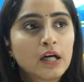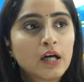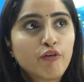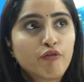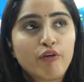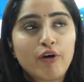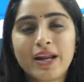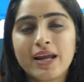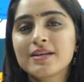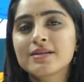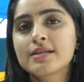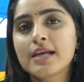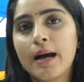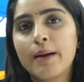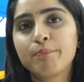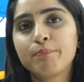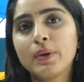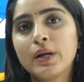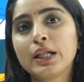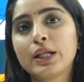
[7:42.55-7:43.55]
For
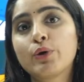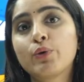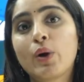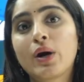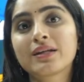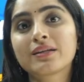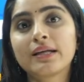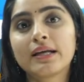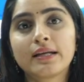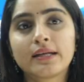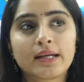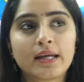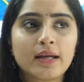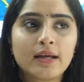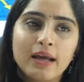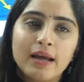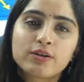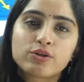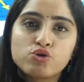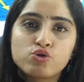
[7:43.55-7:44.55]
example, you are thinking
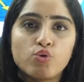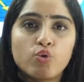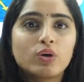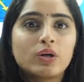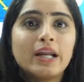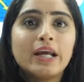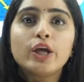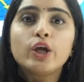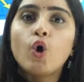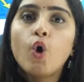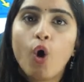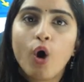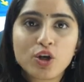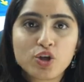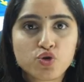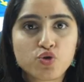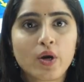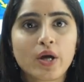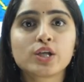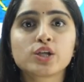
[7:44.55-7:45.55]
it's totally your
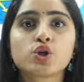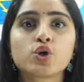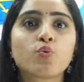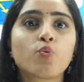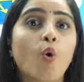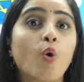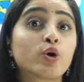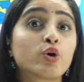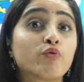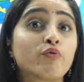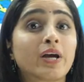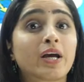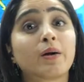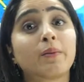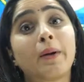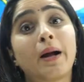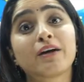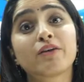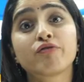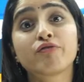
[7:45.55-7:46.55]
choice. You want to wake up
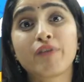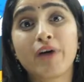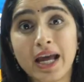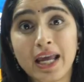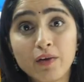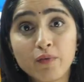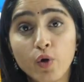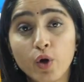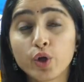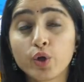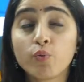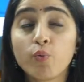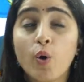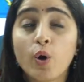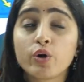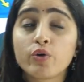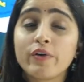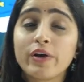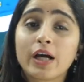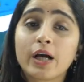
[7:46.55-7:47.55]
at 5 or you want
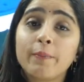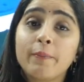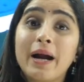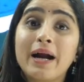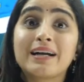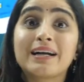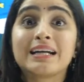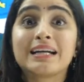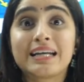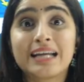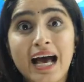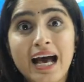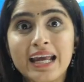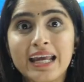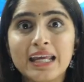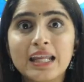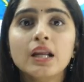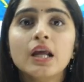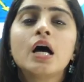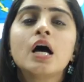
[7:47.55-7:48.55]
to wake up at
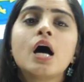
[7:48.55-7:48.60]
9.